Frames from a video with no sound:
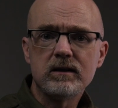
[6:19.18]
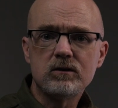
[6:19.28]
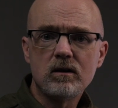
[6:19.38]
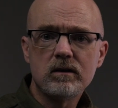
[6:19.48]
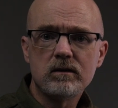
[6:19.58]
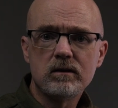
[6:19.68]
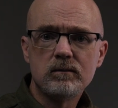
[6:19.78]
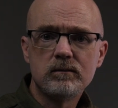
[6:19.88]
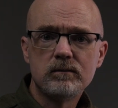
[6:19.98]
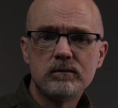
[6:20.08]
it darker.
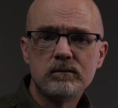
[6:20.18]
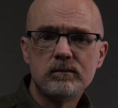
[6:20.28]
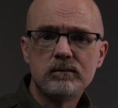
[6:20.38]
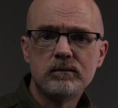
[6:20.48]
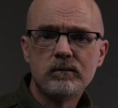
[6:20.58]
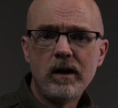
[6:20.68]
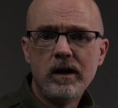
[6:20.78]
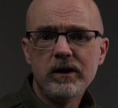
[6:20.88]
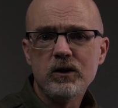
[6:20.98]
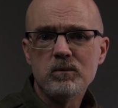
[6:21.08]

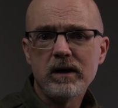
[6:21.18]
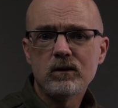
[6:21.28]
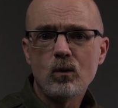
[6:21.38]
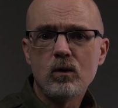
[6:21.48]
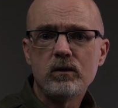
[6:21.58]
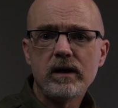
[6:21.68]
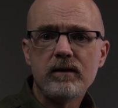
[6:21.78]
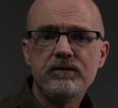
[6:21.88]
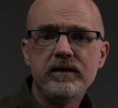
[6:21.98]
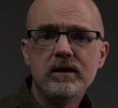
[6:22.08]
You might already
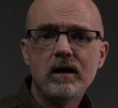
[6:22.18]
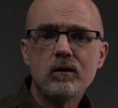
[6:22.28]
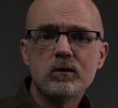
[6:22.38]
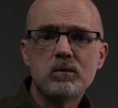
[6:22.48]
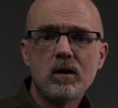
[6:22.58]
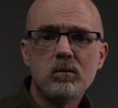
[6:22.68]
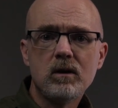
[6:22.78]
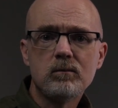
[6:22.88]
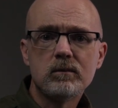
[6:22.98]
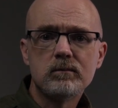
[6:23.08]
have figured out the
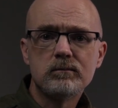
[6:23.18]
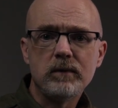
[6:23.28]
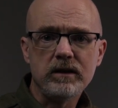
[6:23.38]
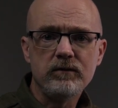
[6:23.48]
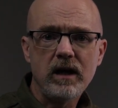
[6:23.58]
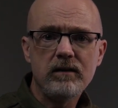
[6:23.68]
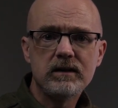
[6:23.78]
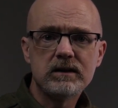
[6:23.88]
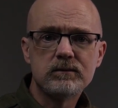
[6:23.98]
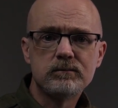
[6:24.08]
problem, but if you
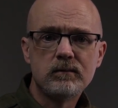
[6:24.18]
haven't,